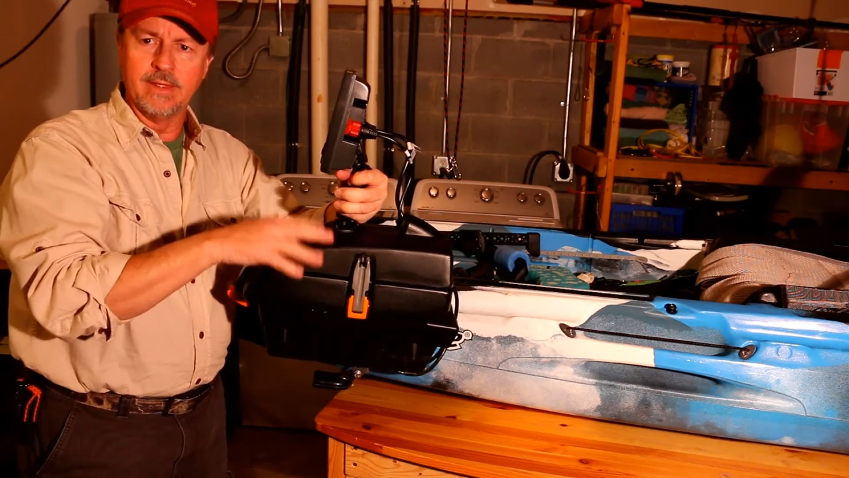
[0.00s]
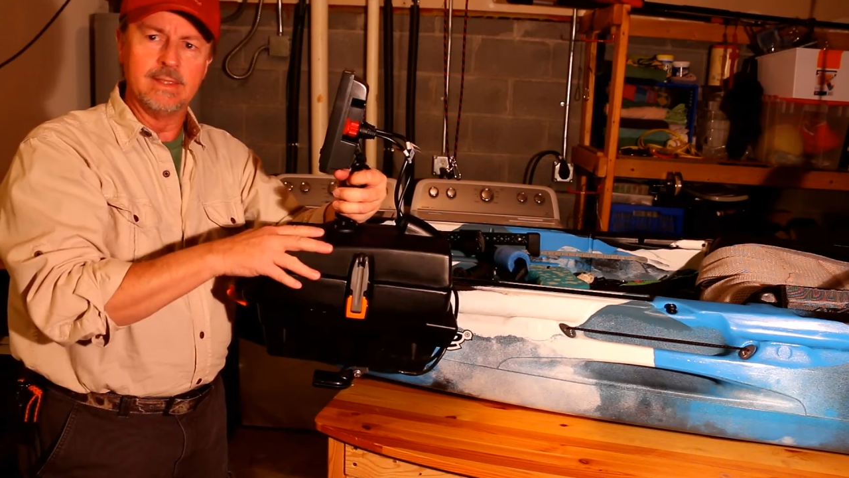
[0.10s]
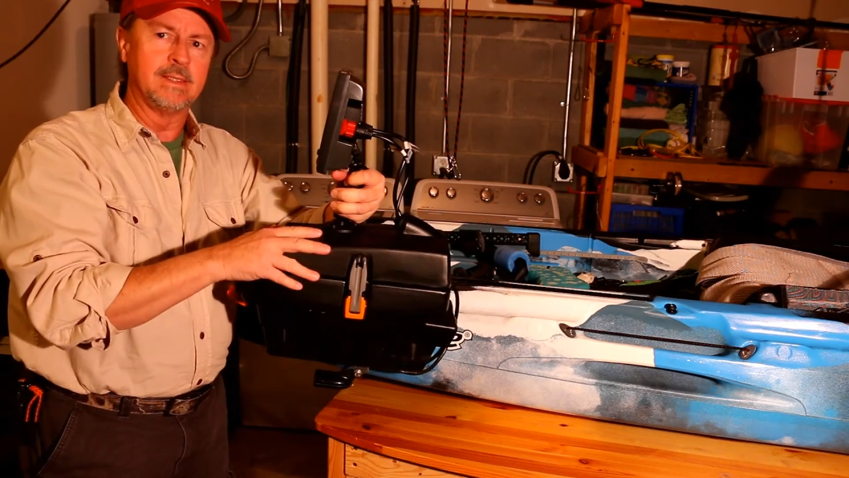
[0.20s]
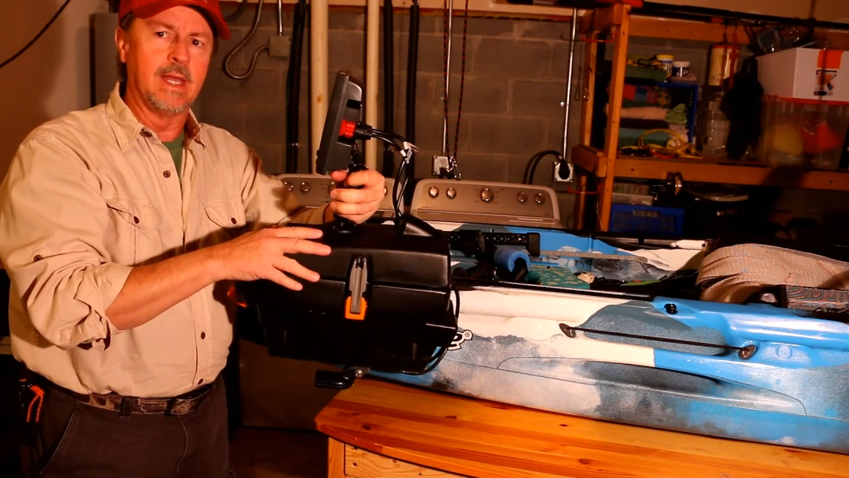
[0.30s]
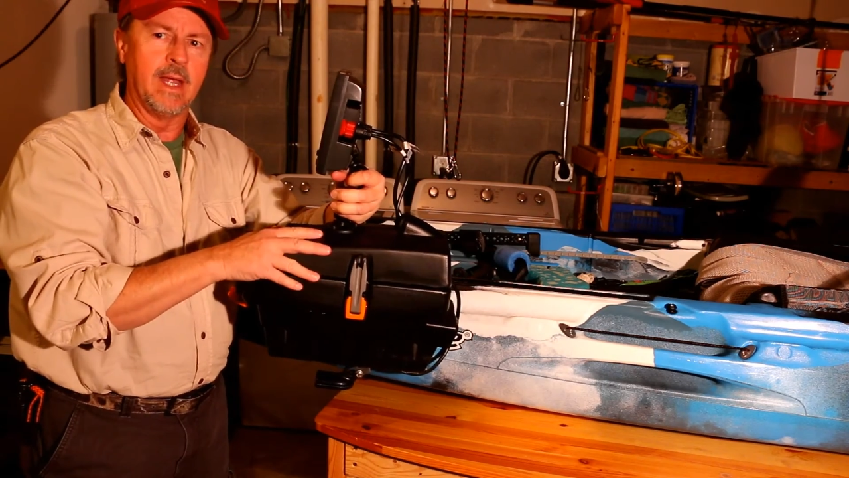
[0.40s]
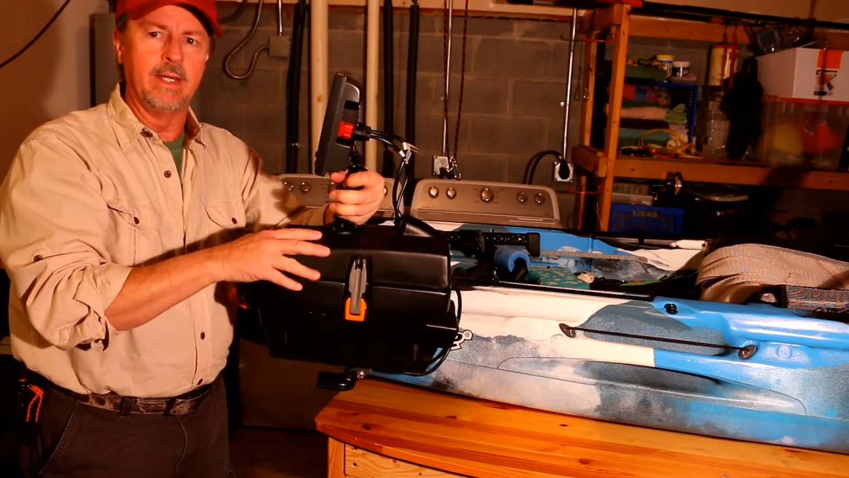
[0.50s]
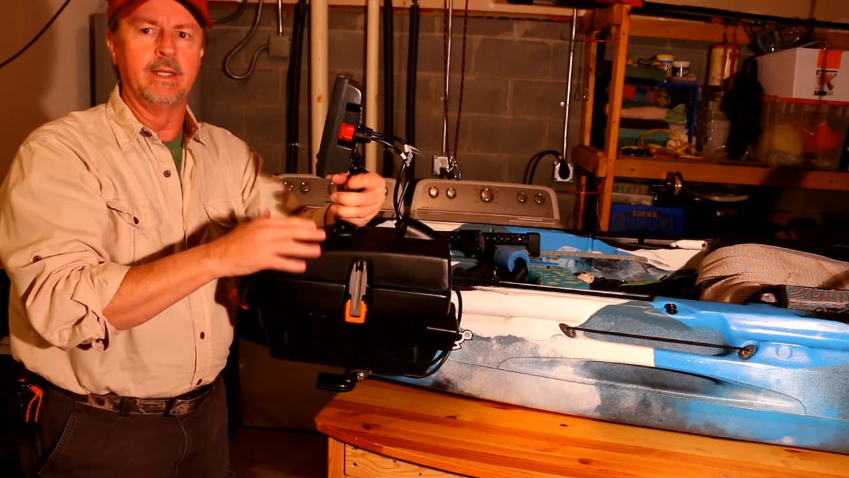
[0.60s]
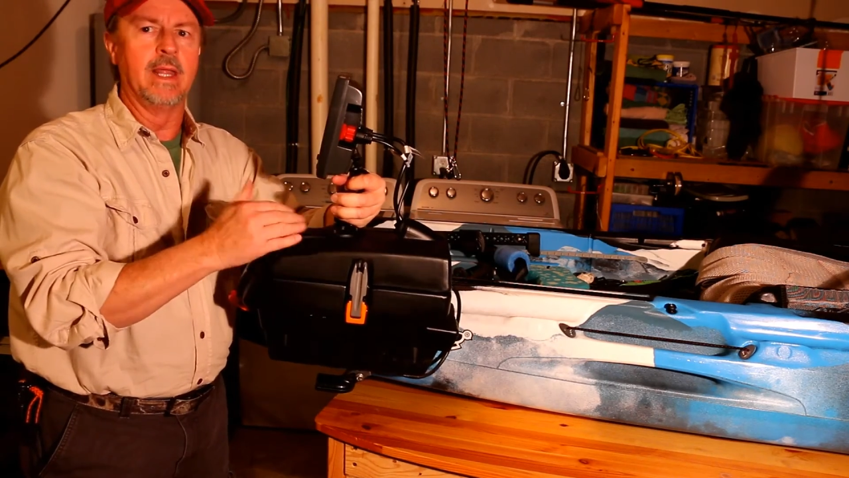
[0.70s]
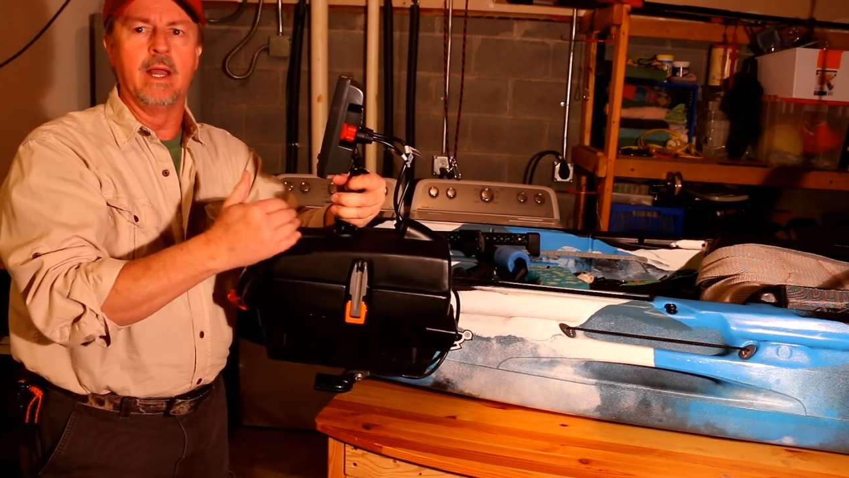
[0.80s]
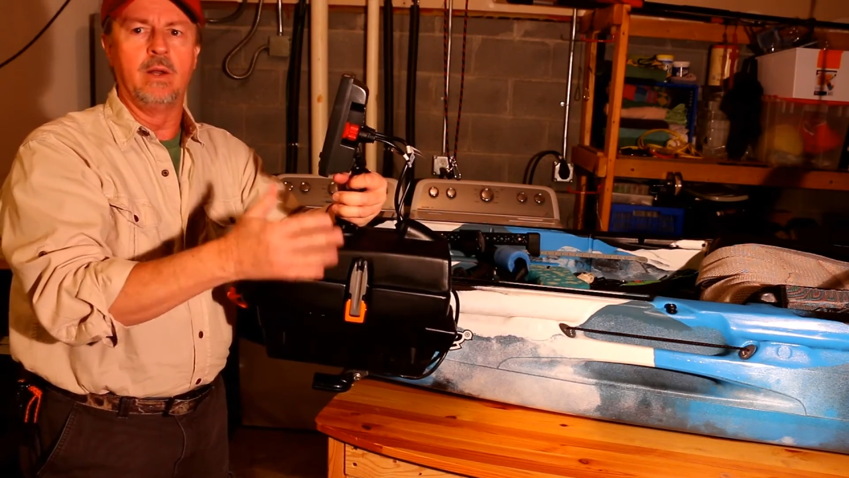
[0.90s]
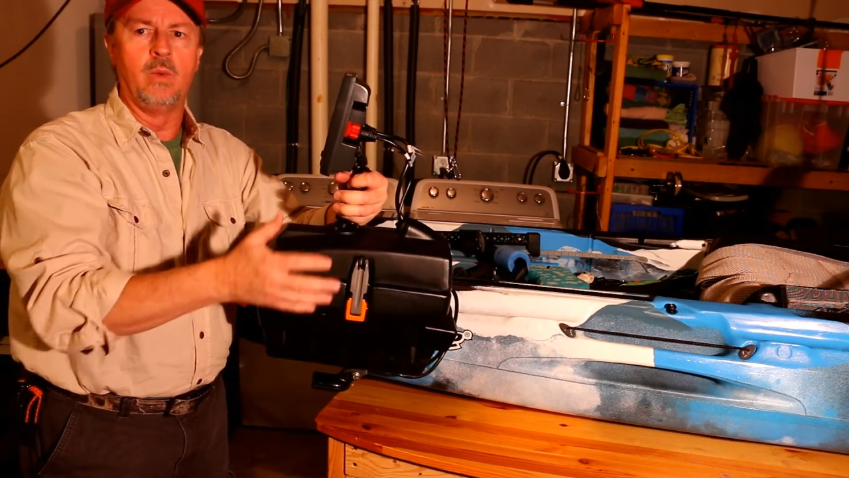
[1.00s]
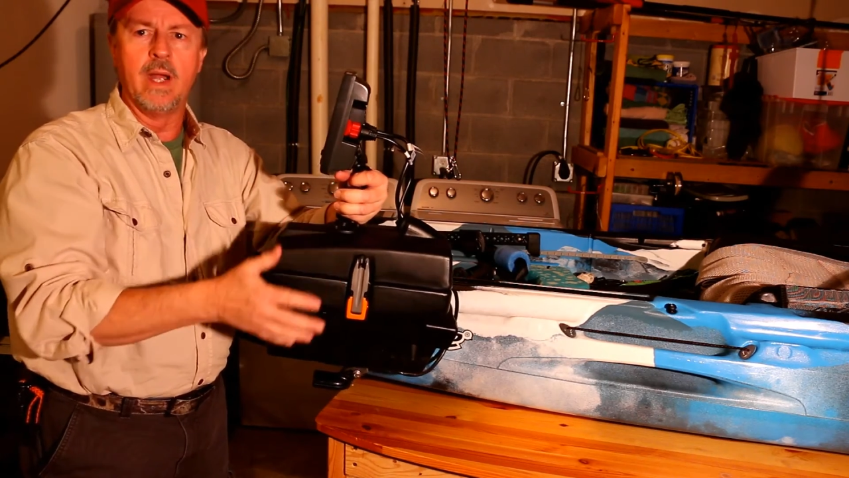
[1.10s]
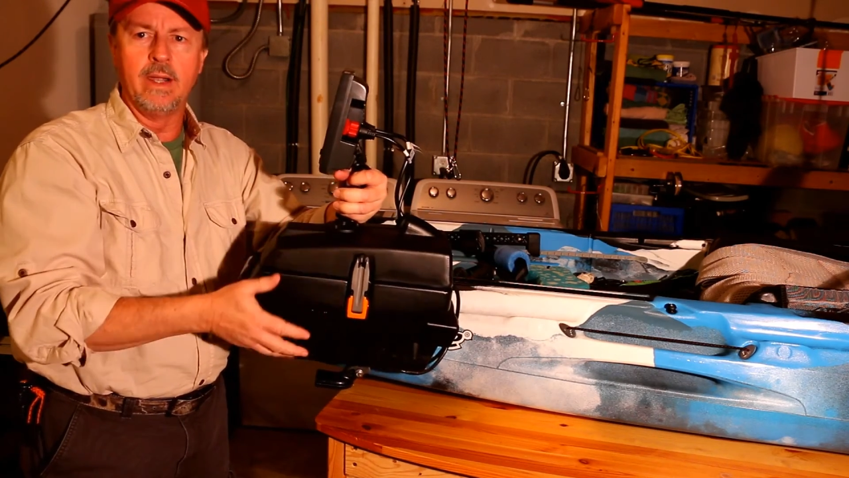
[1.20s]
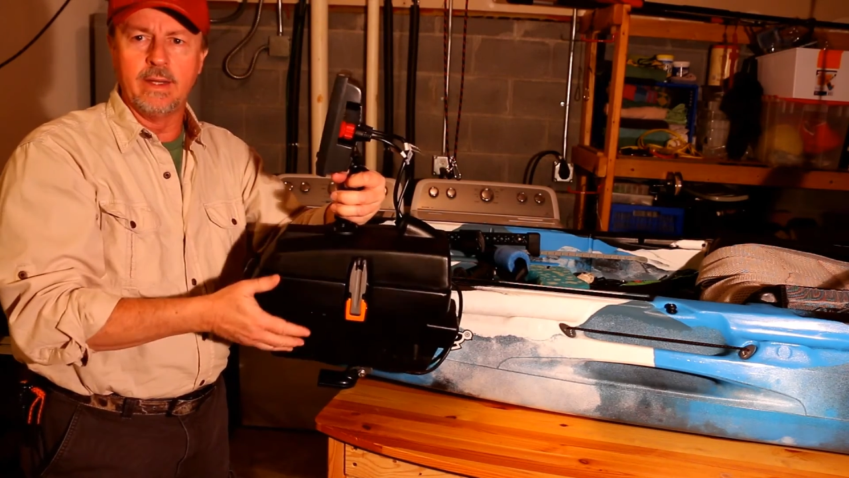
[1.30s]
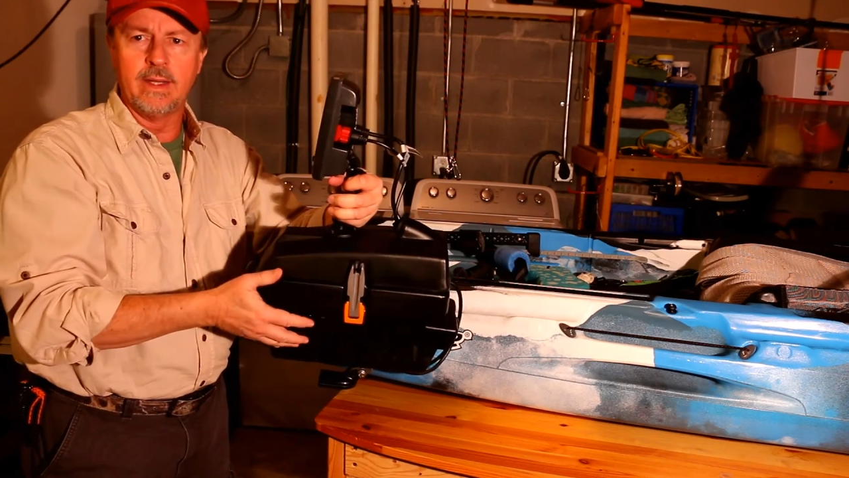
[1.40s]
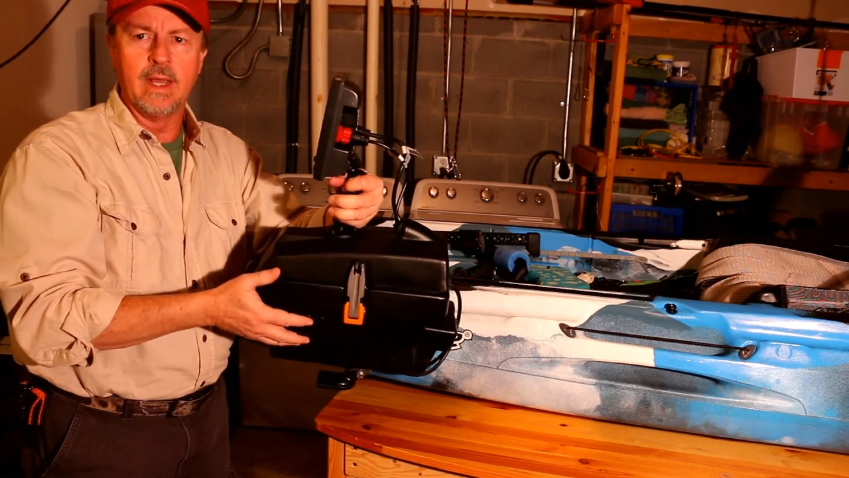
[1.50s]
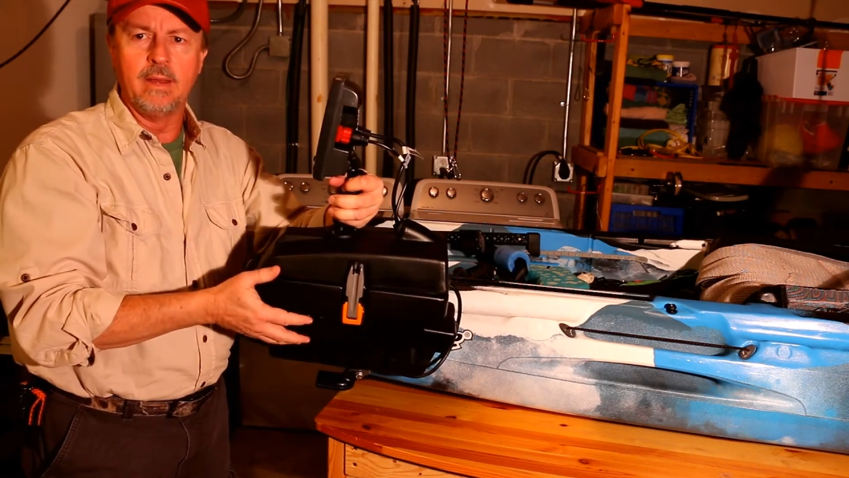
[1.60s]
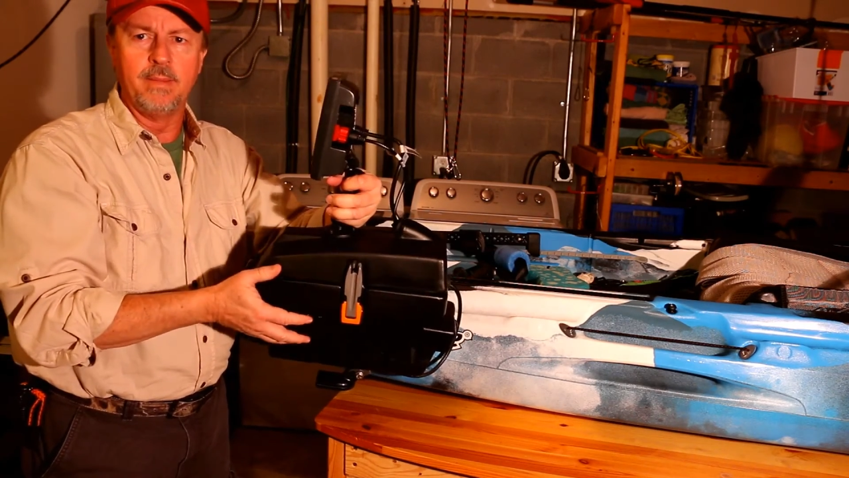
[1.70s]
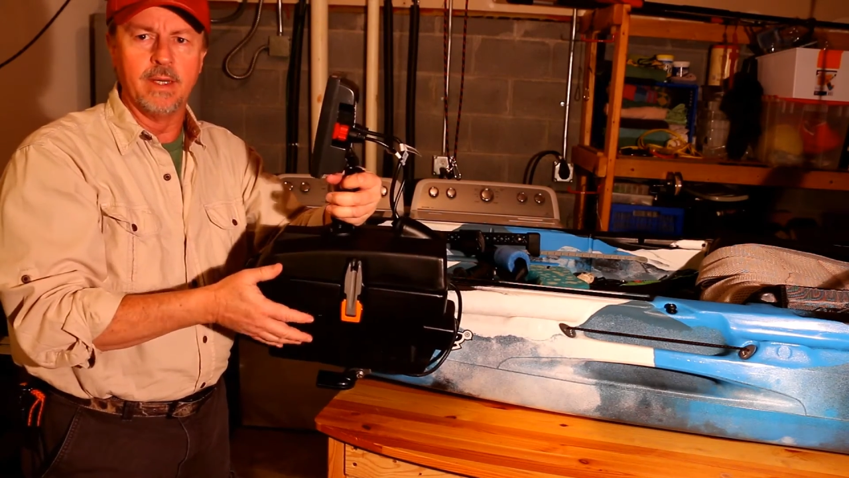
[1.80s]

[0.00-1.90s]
inside and how I wired it up,